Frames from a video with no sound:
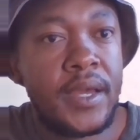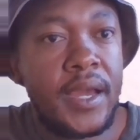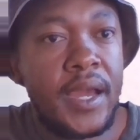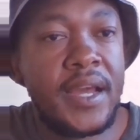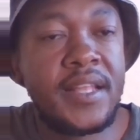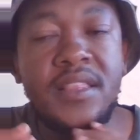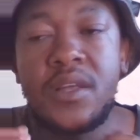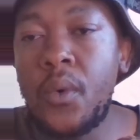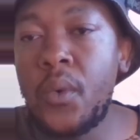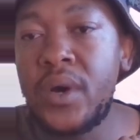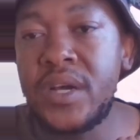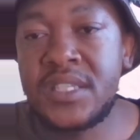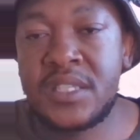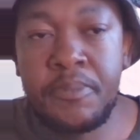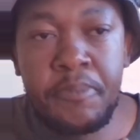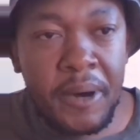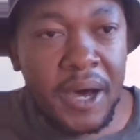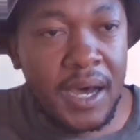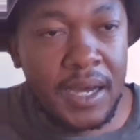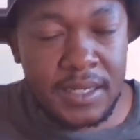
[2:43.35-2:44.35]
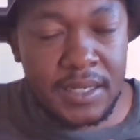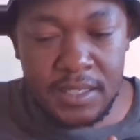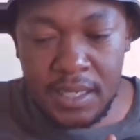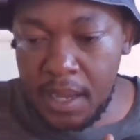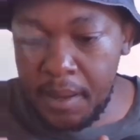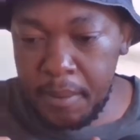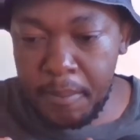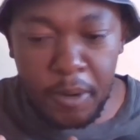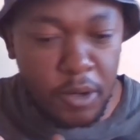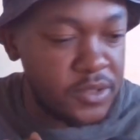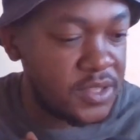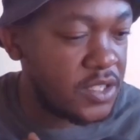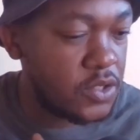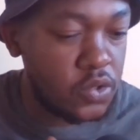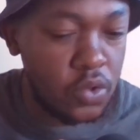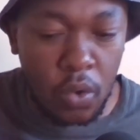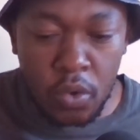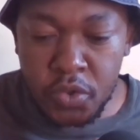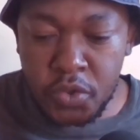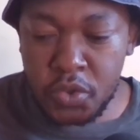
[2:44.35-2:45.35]
And the worst part about this
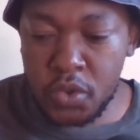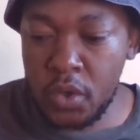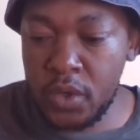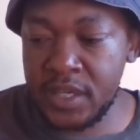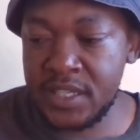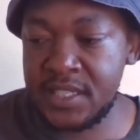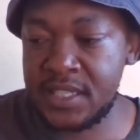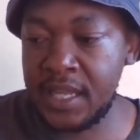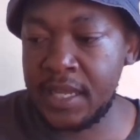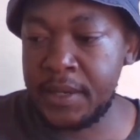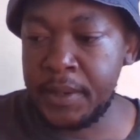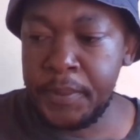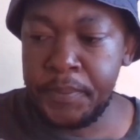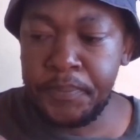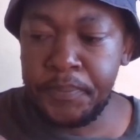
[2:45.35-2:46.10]
whole story is that